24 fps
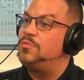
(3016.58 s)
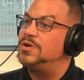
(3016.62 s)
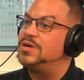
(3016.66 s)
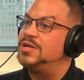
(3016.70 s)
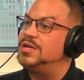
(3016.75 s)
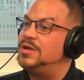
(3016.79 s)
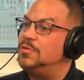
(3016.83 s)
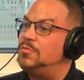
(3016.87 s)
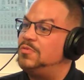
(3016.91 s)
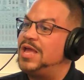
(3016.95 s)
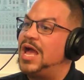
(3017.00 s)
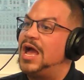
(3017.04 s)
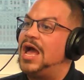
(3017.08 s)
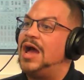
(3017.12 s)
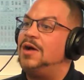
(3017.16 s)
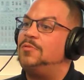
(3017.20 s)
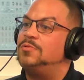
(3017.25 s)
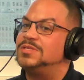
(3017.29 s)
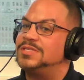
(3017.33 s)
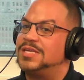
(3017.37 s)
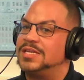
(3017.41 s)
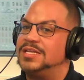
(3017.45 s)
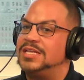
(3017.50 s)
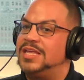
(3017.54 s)
yeah, we're gonna. We,
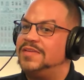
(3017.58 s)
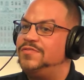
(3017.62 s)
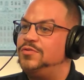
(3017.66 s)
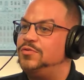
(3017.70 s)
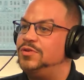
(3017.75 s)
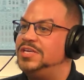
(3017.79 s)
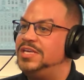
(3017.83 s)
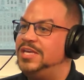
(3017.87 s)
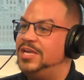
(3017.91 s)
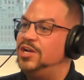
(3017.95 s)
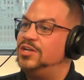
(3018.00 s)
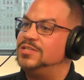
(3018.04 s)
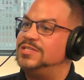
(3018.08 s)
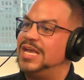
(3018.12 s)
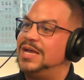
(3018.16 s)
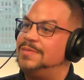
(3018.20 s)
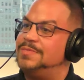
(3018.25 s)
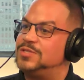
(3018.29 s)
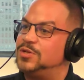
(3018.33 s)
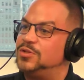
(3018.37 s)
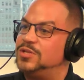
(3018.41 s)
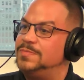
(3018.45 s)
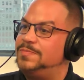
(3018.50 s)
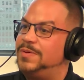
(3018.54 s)
I was gonna give you a year.
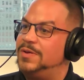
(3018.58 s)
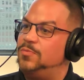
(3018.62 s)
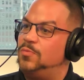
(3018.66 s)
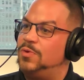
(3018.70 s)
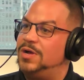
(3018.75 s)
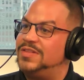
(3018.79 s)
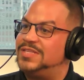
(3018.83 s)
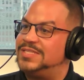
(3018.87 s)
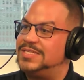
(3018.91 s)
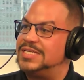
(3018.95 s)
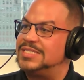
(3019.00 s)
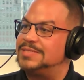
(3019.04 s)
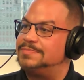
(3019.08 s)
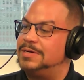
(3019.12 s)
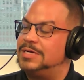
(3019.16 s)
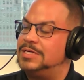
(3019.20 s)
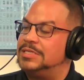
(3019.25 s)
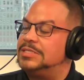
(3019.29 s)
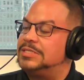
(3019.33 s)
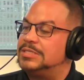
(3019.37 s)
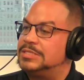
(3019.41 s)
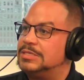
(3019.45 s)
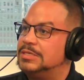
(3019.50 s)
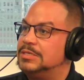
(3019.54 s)
Damn, it's only been what six
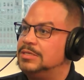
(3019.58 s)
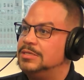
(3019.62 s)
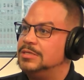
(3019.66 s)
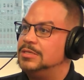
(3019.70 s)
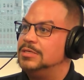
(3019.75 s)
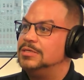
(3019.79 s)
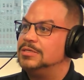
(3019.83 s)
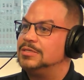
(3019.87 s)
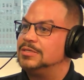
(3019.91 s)
months.